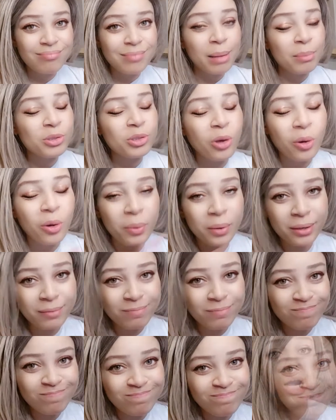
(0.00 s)
I'm sorry.
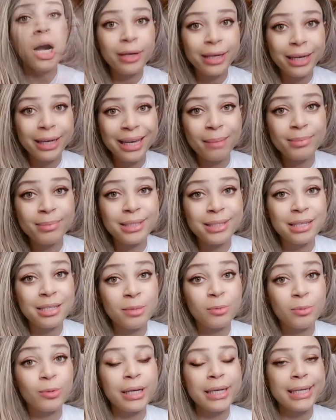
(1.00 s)
Okay, I'm
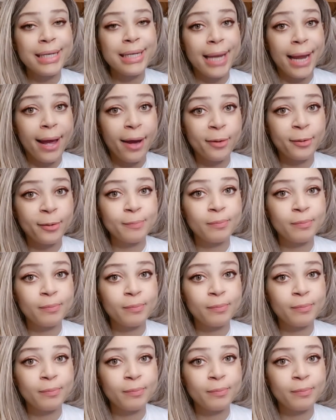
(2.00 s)
starting right now.